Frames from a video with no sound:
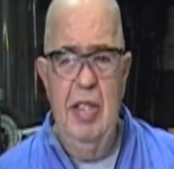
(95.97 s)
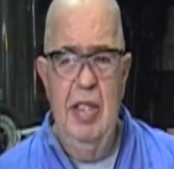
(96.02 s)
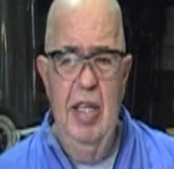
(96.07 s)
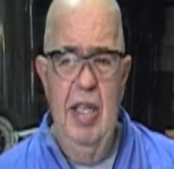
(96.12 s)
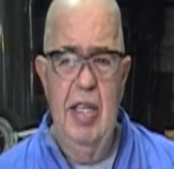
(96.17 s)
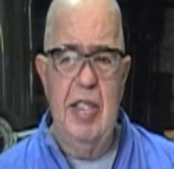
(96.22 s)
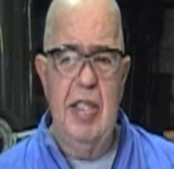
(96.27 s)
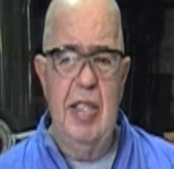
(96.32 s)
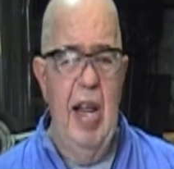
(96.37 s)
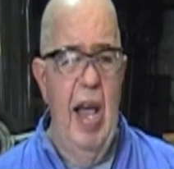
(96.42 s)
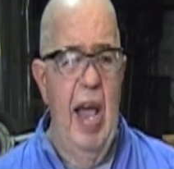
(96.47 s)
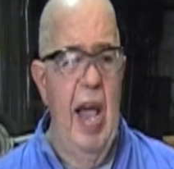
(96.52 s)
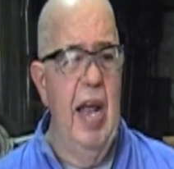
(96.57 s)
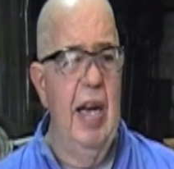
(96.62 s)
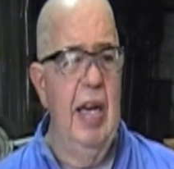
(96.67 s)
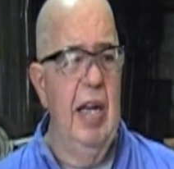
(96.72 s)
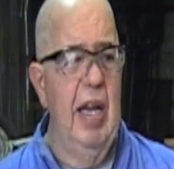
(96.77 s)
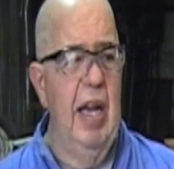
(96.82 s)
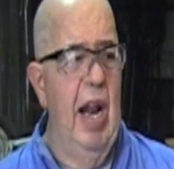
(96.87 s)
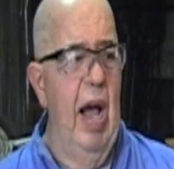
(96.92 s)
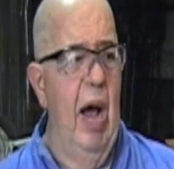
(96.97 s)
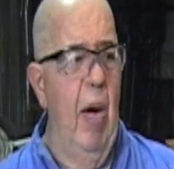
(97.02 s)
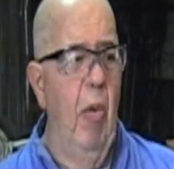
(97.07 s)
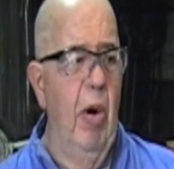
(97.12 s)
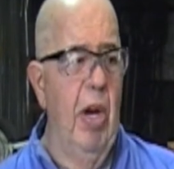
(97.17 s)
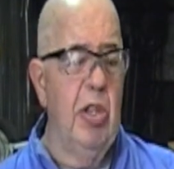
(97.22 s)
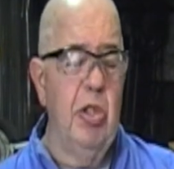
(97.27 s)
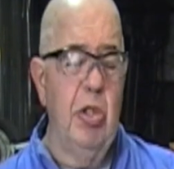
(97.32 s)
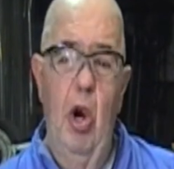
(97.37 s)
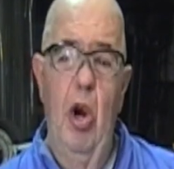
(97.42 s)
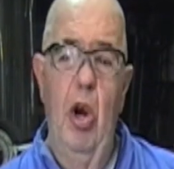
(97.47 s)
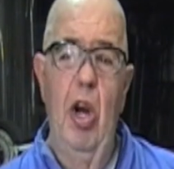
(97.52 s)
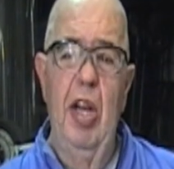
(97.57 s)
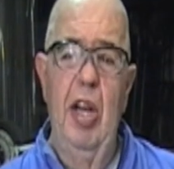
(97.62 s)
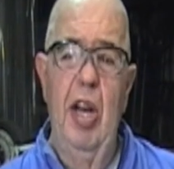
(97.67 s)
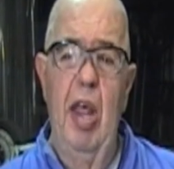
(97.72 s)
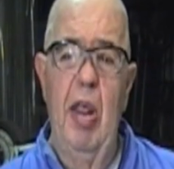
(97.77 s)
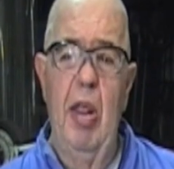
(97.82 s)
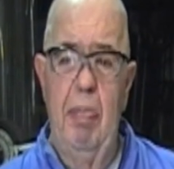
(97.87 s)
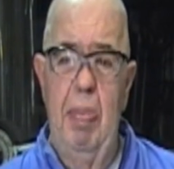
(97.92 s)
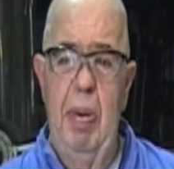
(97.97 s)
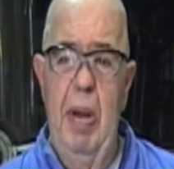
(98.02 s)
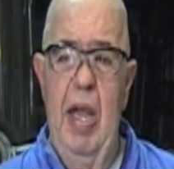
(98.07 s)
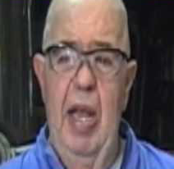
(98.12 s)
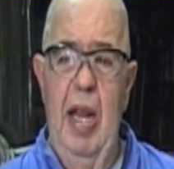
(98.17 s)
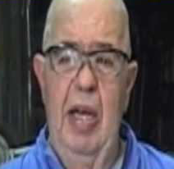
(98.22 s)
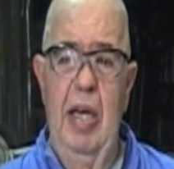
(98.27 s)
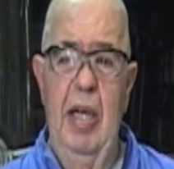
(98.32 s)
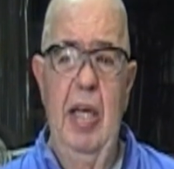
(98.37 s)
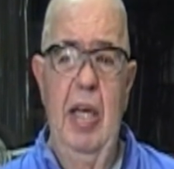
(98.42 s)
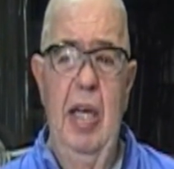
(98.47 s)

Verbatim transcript: this and that, and I want to turn another pen.